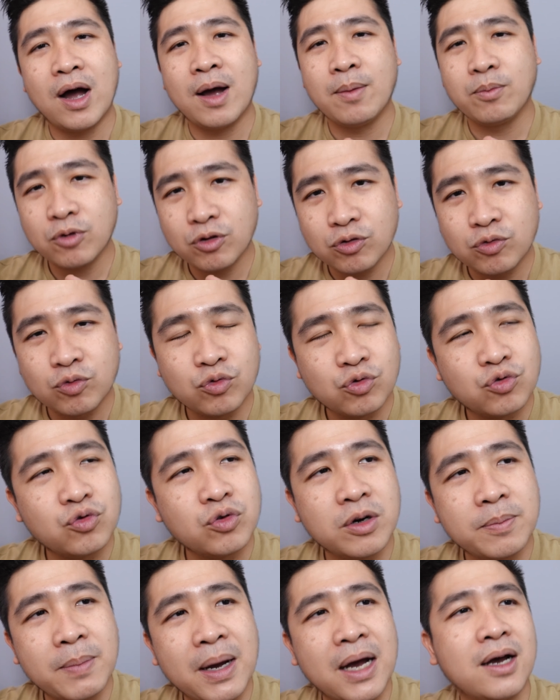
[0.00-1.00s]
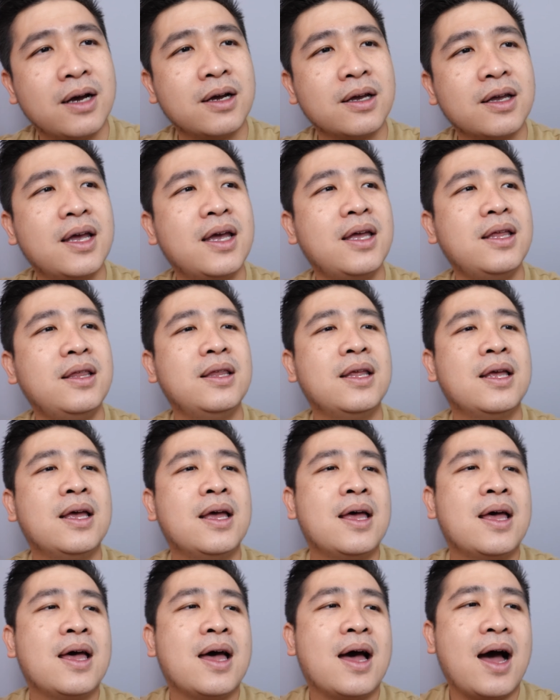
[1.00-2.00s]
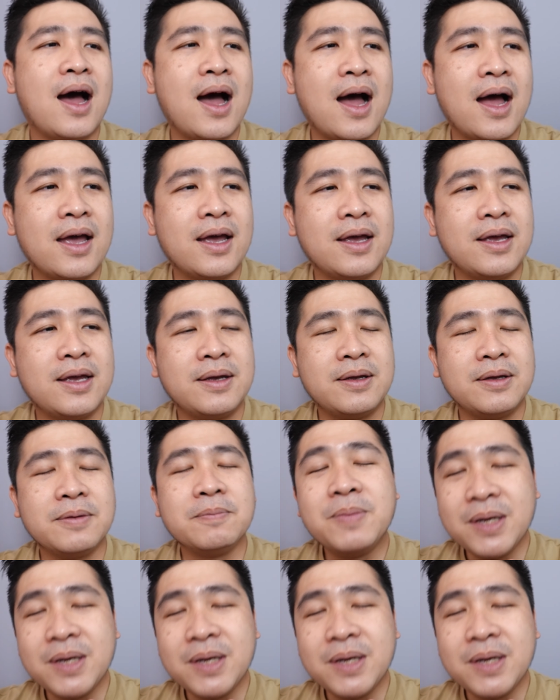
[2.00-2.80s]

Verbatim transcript: I'm not too sure. But again, I